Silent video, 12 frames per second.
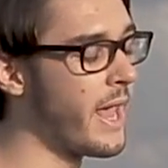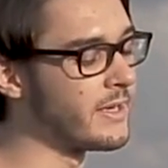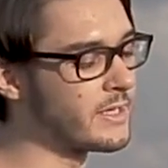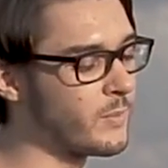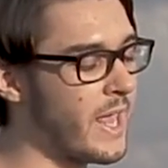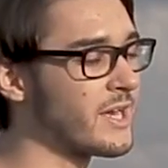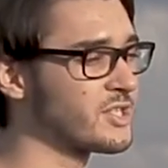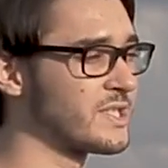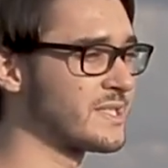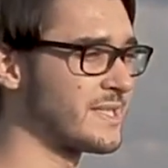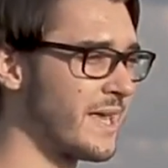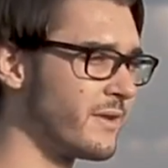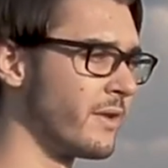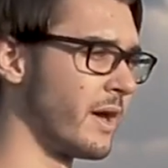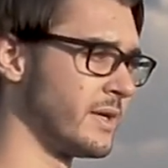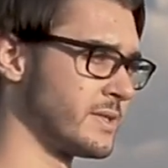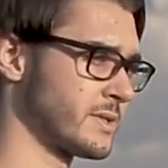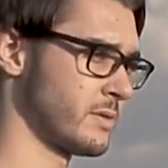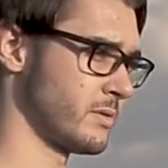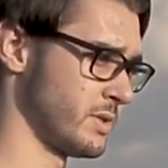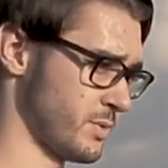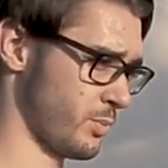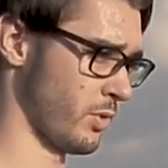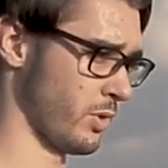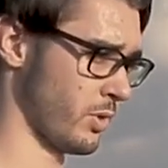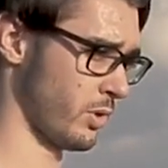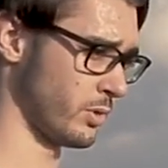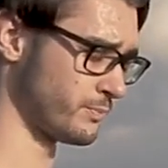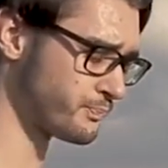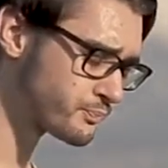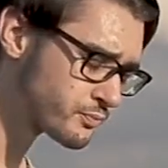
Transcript: and that we actually standardize this protocol.